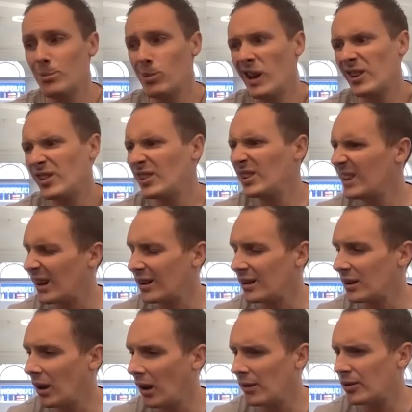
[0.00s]
And plus, you
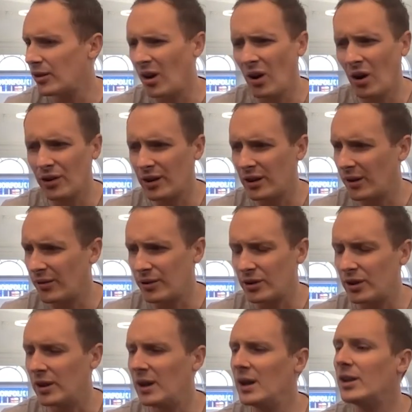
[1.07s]
know, life's hard enough
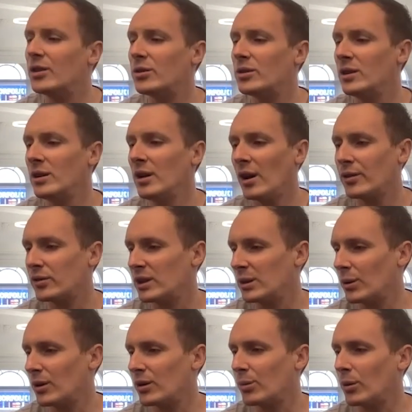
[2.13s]
as it is. You, last thing
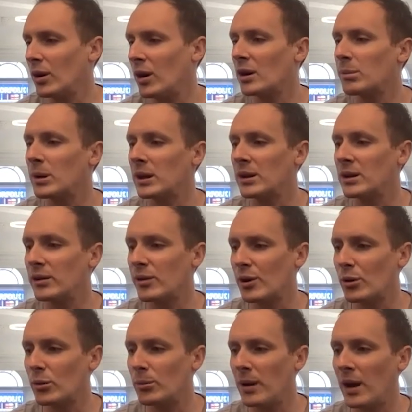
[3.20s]
you want is work being a
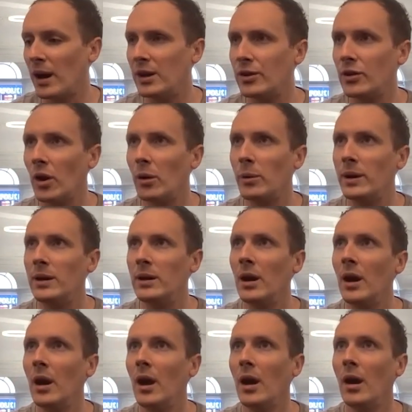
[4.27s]
difficult place. Like we
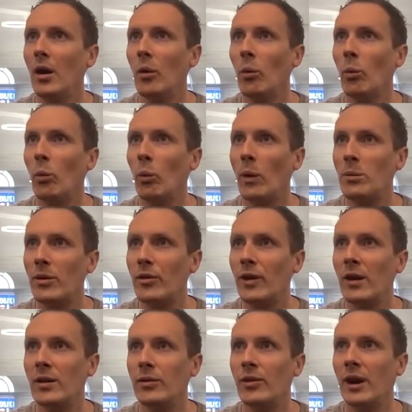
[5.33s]
when we
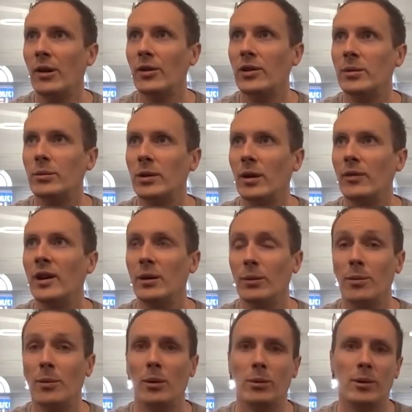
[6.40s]
founded Fountain, I found it
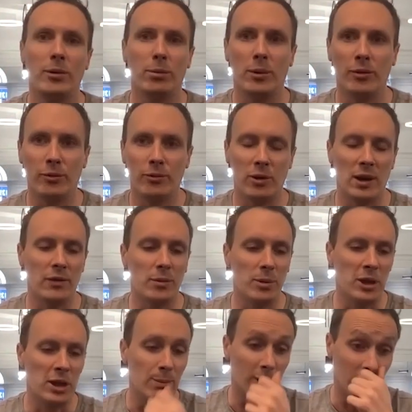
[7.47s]
with, my, with, with three other
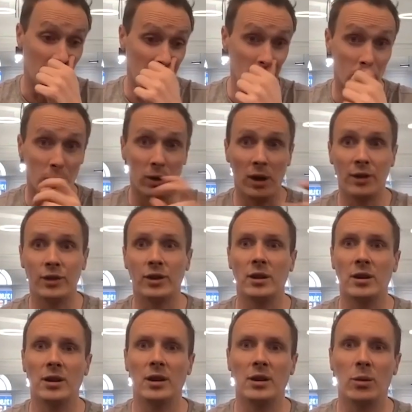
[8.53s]
people, and they all worked at
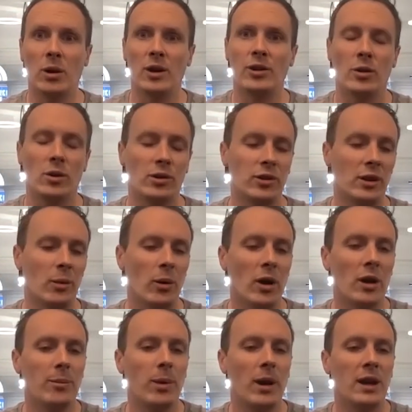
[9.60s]
a in quite a toxic
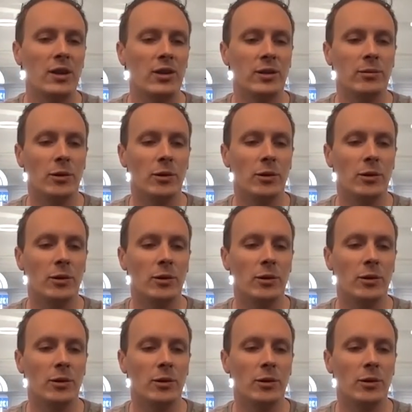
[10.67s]
workplace.